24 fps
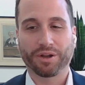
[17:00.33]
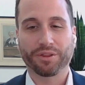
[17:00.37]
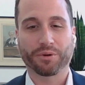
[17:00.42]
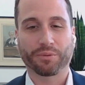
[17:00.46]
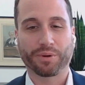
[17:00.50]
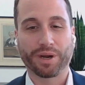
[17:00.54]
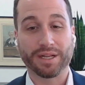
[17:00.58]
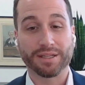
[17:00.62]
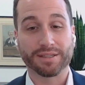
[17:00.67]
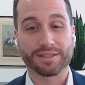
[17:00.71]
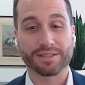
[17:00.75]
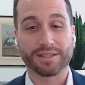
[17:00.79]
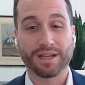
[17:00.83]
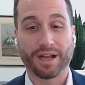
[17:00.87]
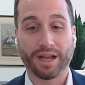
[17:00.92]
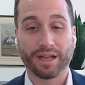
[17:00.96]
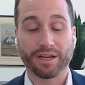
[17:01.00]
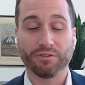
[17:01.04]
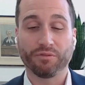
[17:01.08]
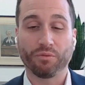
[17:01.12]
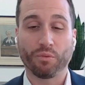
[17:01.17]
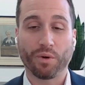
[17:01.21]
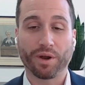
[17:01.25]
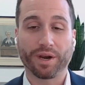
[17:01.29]
on the right side
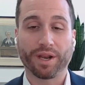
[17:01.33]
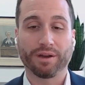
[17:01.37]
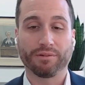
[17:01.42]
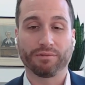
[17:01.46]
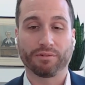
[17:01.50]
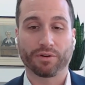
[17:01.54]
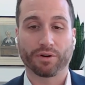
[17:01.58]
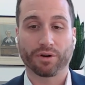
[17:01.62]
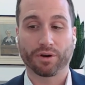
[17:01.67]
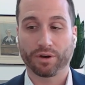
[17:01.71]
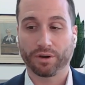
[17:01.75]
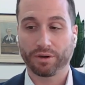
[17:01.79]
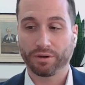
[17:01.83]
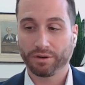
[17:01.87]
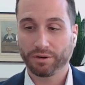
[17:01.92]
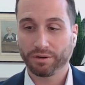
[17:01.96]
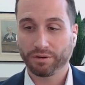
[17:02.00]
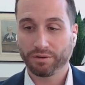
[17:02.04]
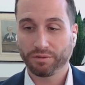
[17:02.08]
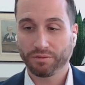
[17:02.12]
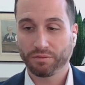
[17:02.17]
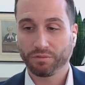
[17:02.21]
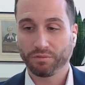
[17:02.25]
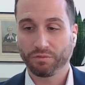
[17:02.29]
of whatever
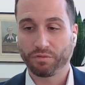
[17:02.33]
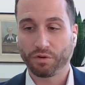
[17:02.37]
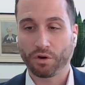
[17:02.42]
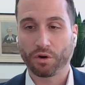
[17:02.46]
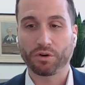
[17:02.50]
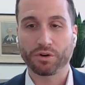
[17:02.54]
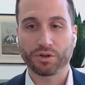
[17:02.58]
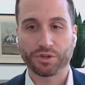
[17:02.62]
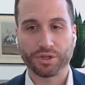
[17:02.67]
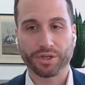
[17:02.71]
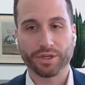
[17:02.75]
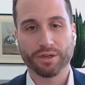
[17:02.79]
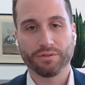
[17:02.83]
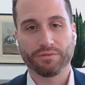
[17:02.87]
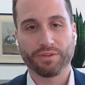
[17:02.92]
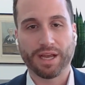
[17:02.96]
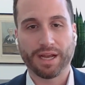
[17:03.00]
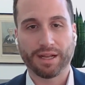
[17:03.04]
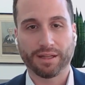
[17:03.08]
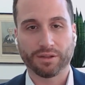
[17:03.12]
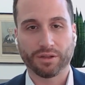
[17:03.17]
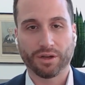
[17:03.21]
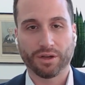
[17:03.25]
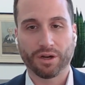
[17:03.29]
version of
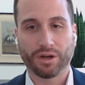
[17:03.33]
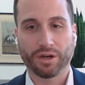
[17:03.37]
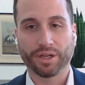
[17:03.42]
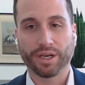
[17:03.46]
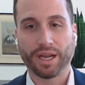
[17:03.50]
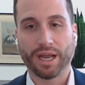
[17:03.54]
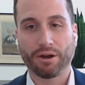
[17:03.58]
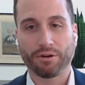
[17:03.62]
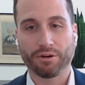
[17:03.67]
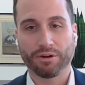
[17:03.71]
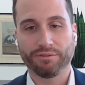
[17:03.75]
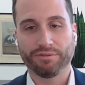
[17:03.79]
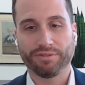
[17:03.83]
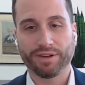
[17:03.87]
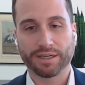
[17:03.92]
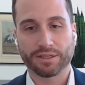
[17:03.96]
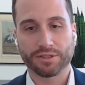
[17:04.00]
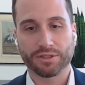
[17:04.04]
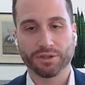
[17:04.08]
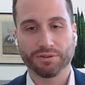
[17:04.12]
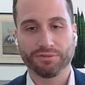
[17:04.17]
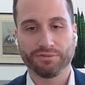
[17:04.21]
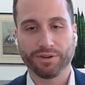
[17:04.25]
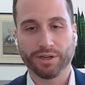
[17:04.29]
that law and how it
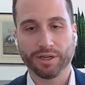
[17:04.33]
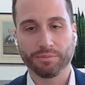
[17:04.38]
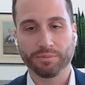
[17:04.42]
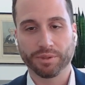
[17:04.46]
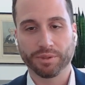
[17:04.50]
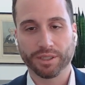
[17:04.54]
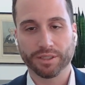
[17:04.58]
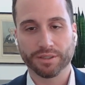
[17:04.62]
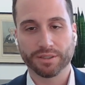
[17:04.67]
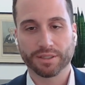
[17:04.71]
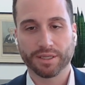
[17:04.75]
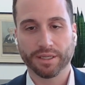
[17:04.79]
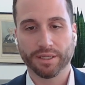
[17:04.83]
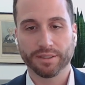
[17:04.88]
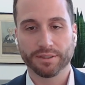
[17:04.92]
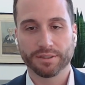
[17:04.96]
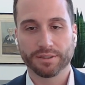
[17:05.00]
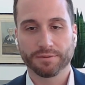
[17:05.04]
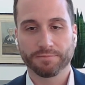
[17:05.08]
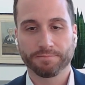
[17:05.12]
affects your family stays.